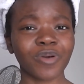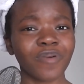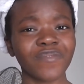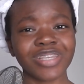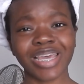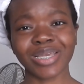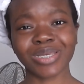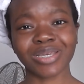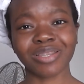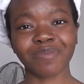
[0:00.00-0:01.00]

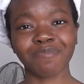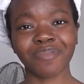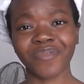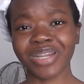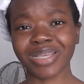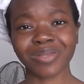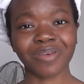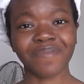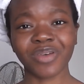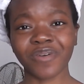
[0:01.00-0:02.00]
conversation, but really it's
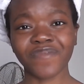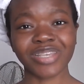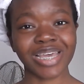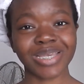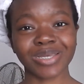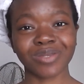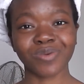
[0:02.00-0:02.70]
not even a conversation.